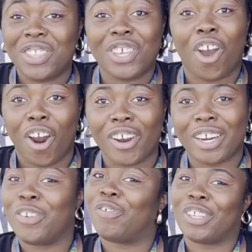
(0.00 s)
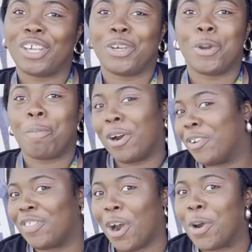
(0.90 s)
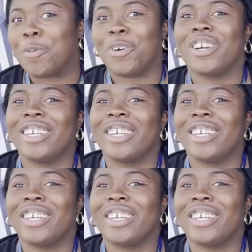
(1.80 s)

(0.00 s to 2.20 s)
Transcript: the art, and you feel like you're a part of the artwork.